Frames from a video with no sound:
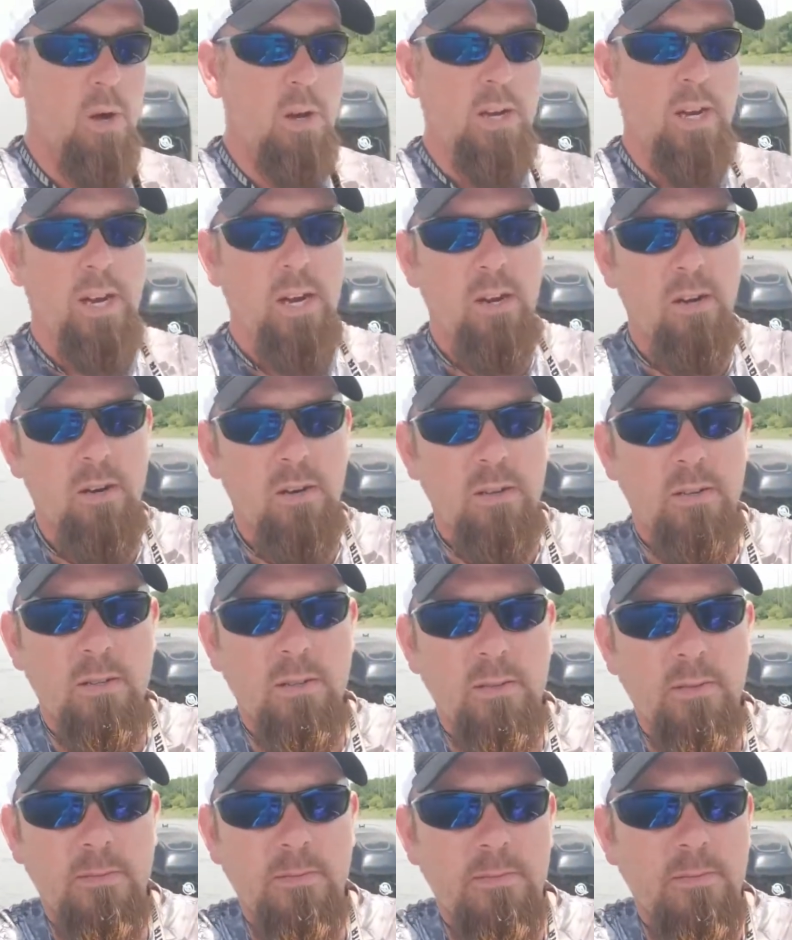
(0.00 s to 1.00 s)
on here,
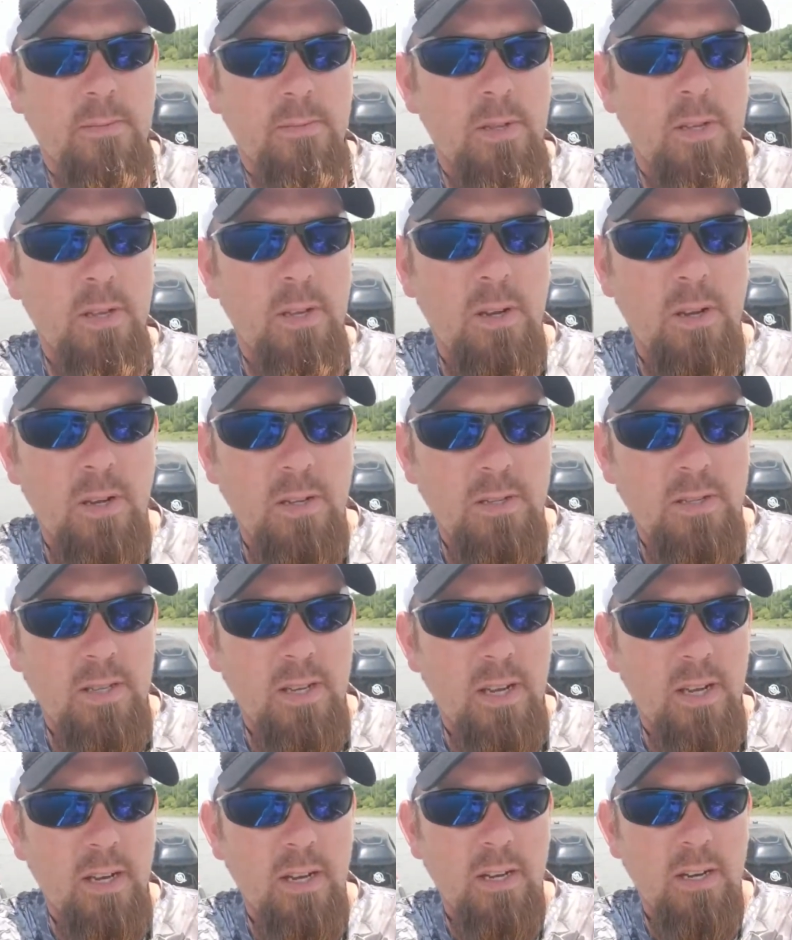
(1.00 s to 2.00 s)
you can
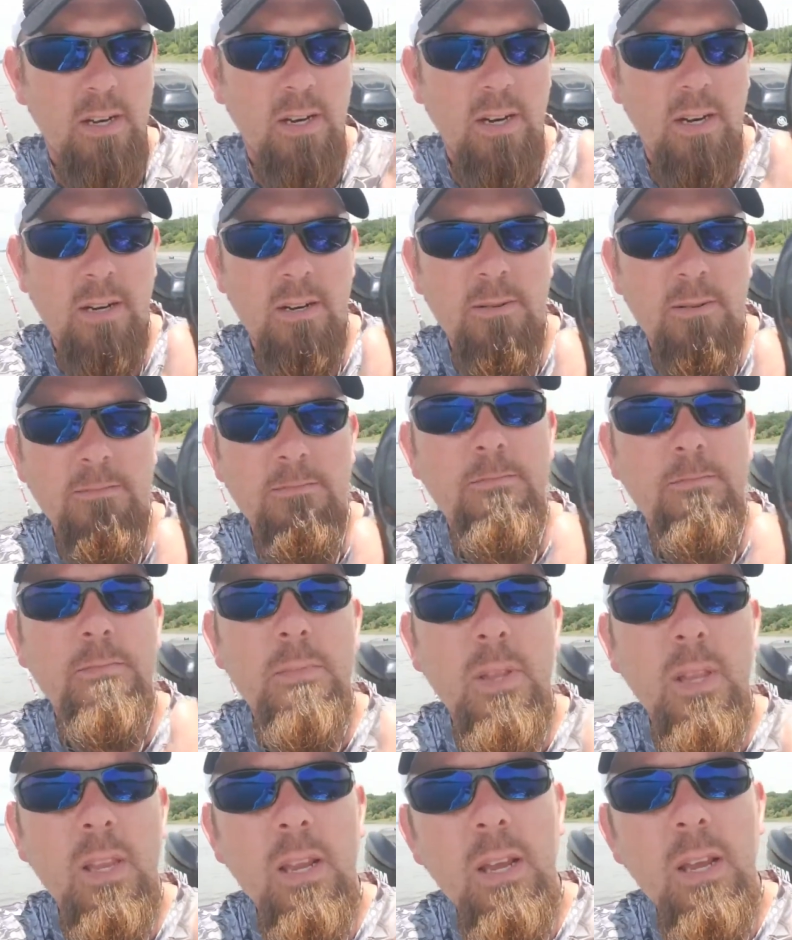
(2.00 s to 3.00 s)
see on there,
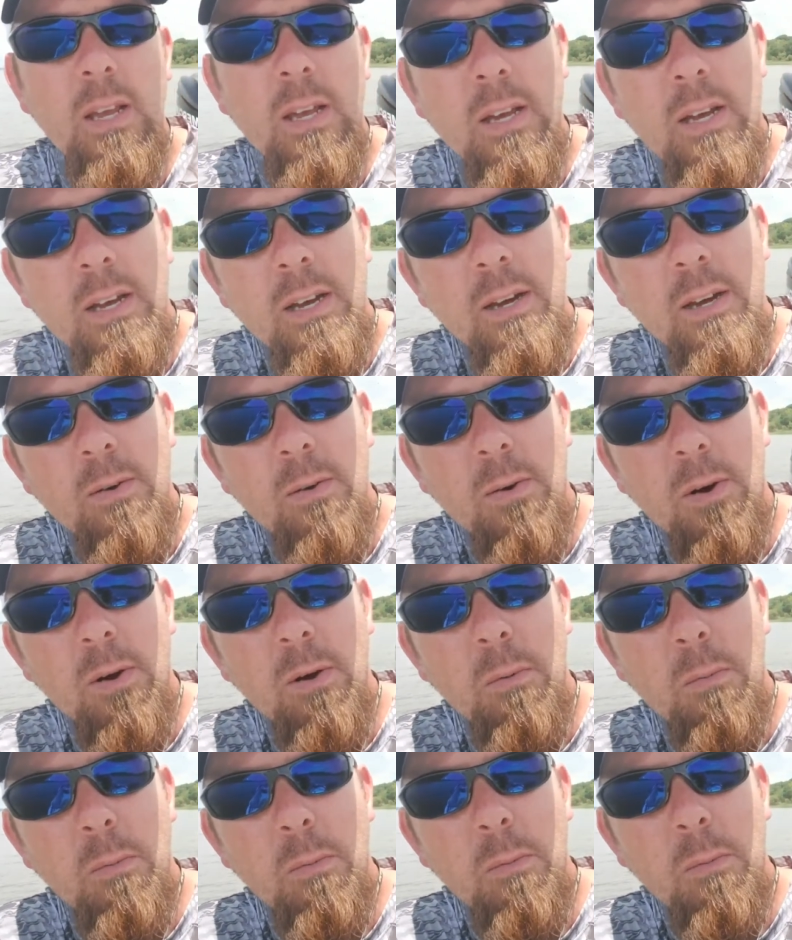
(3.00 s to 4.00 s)
we're
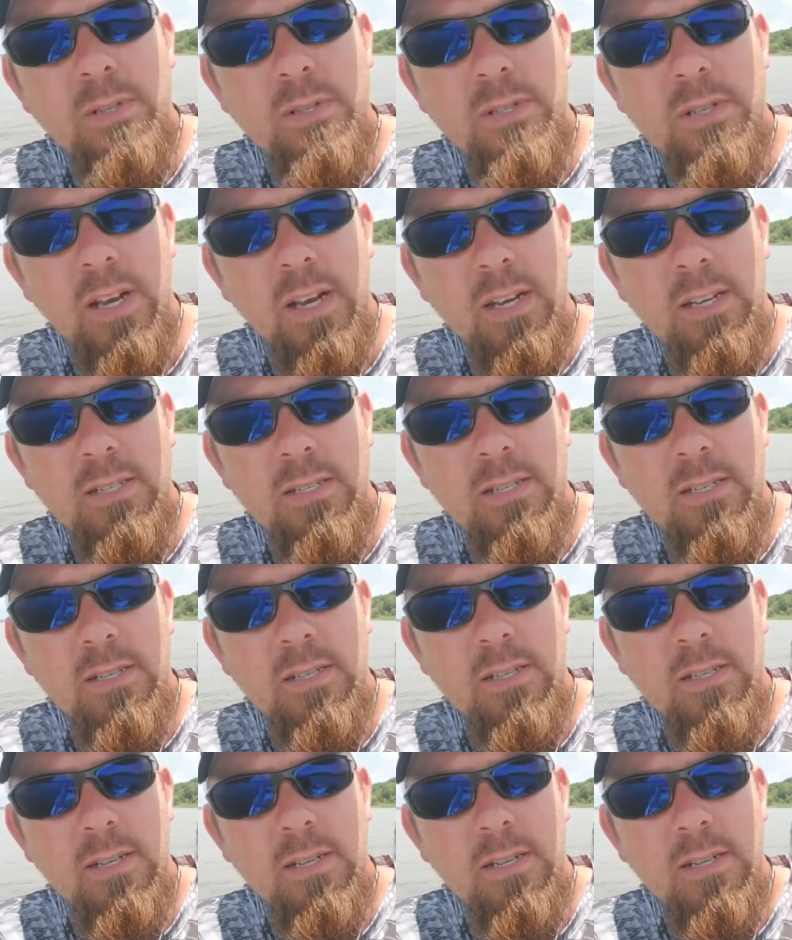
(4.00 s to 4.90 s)
going zero point 0.6.